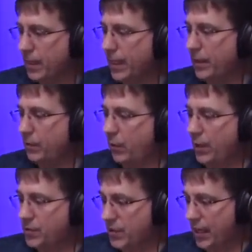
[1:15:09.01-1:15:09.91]
It
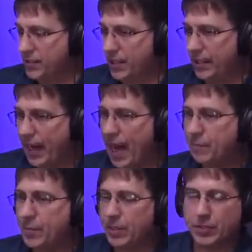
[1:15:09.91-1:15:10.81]
runs as an
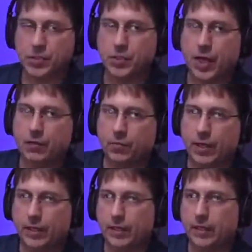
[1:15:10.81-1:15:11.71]
app. It does not
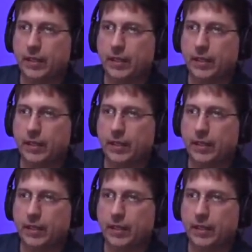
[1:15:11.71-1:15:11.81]
run